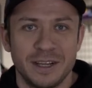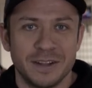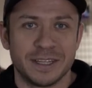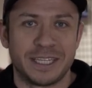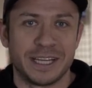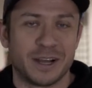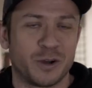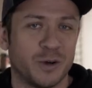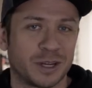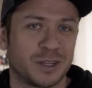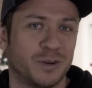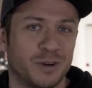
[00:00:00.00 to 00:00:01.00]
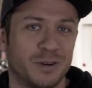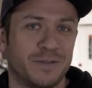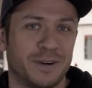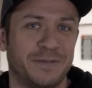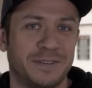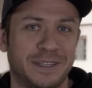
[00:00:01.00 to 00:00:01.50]
Let's take a quick tour of
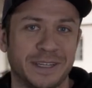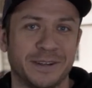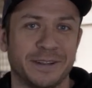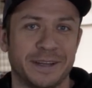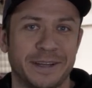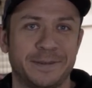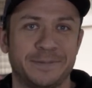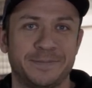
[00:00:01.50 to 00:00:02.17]
our facility.